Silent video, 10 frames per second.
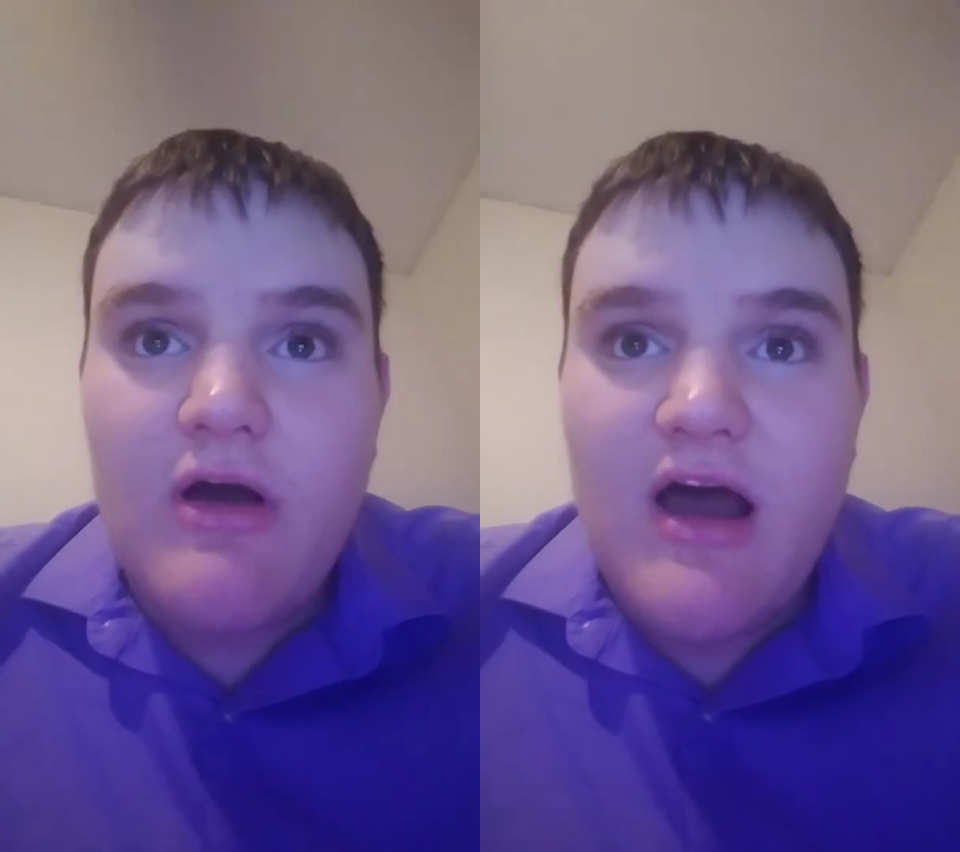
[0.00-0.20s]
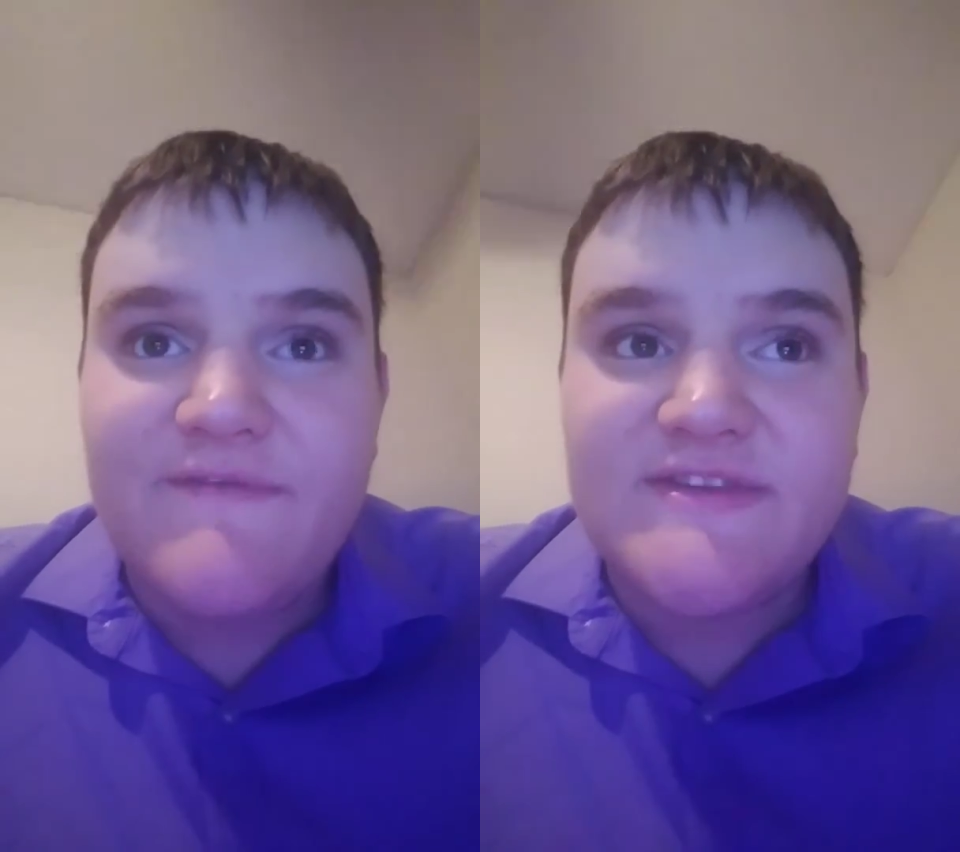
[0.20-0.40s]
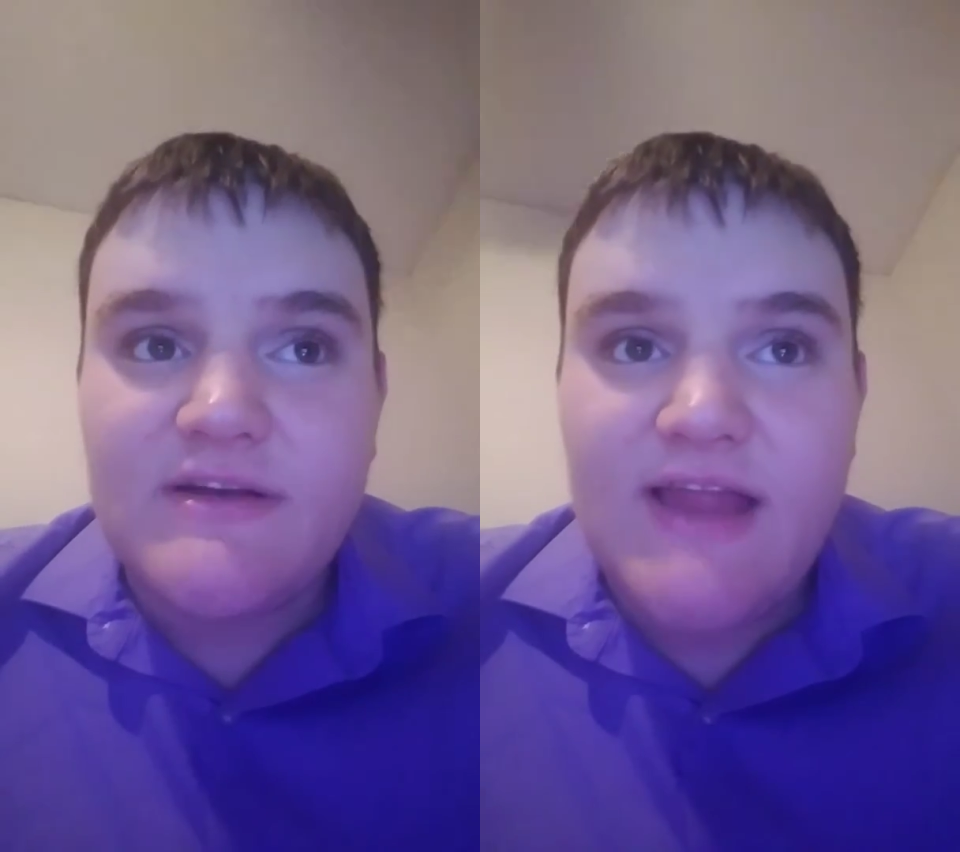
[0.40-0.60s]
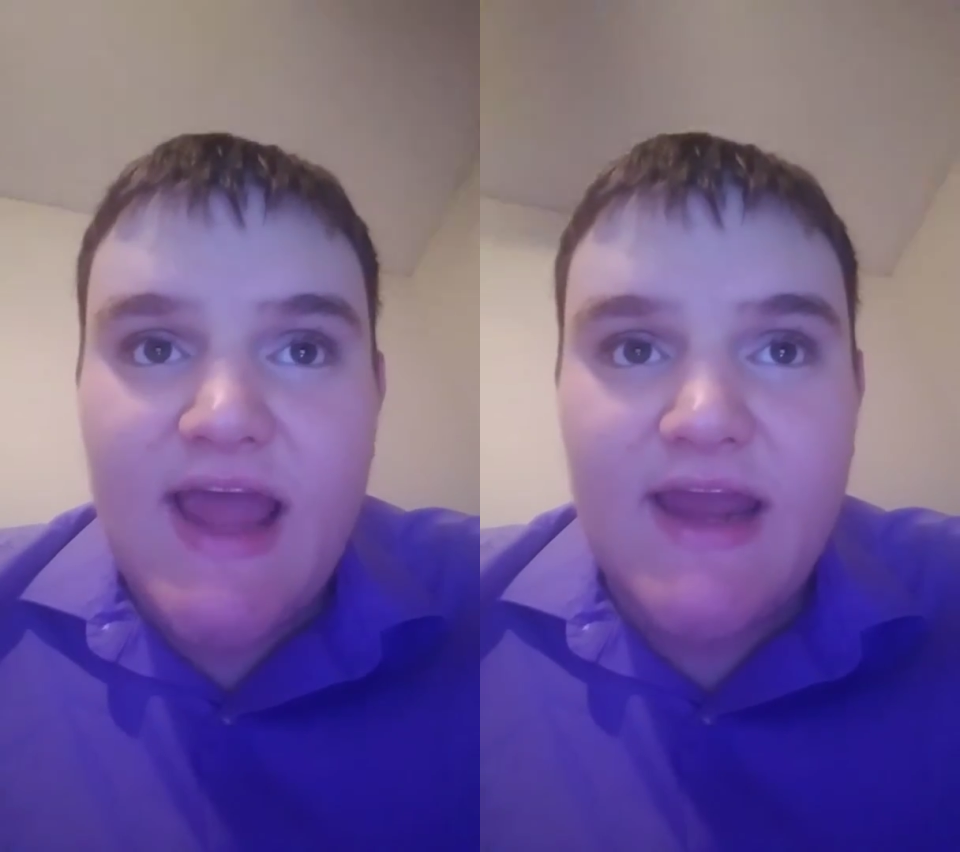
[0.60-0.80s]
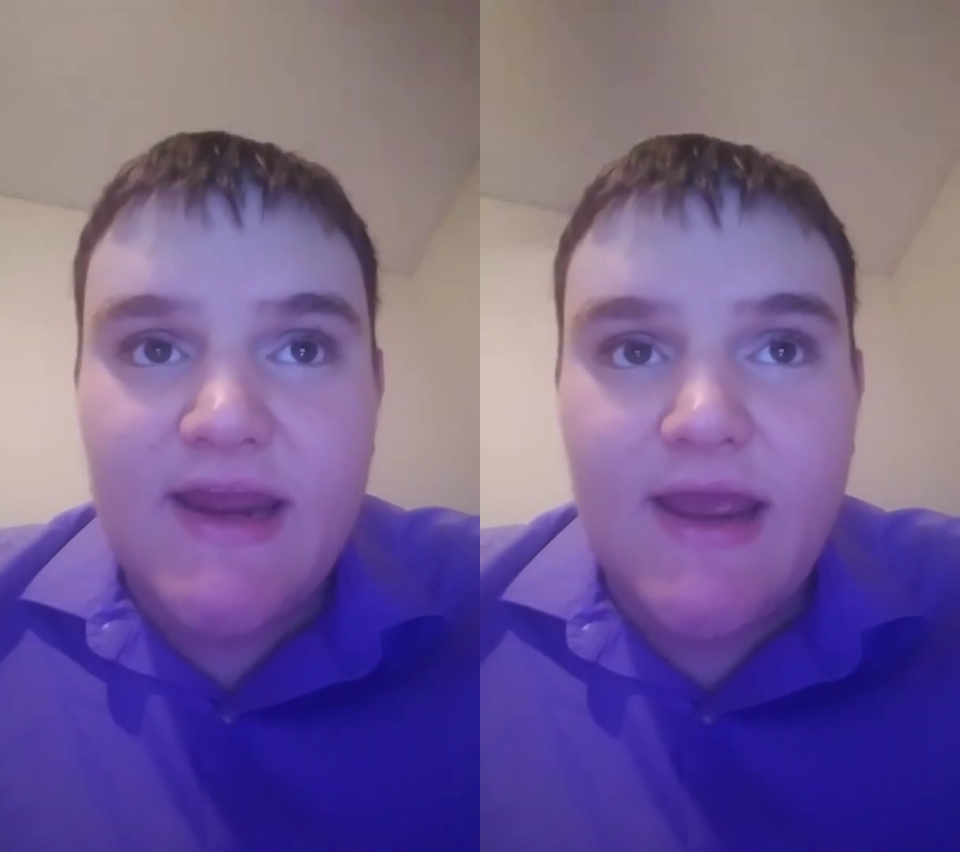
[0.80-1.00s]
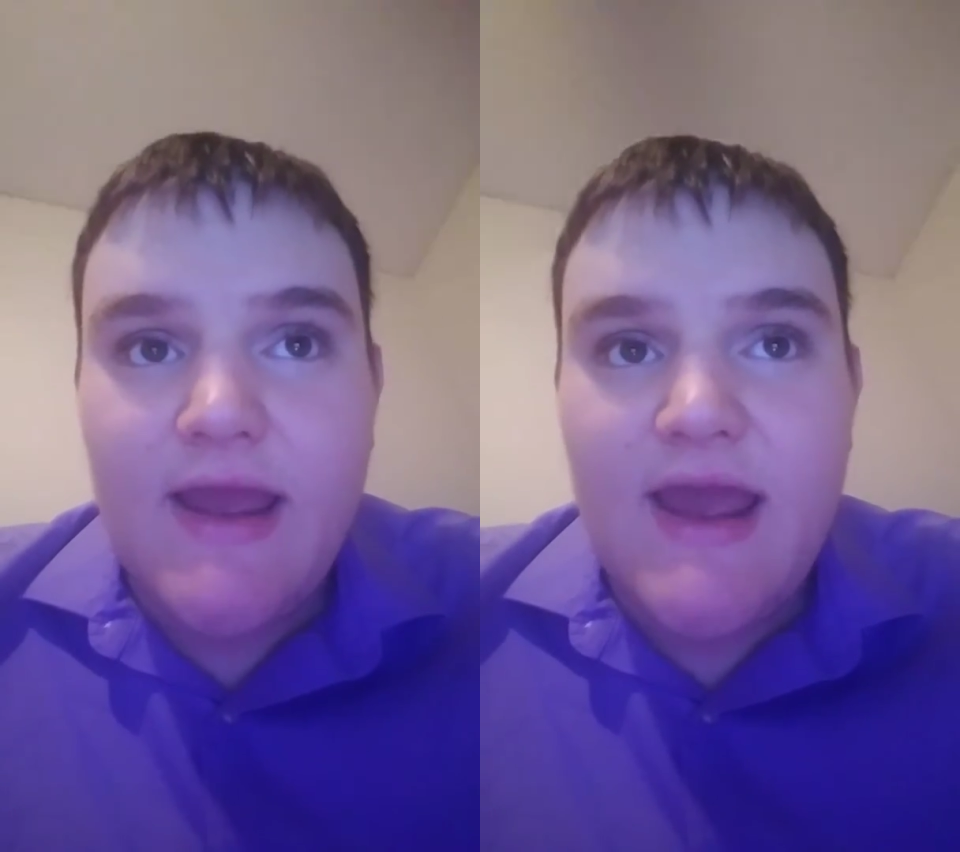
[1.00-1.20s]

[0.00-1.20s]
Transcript: officer lady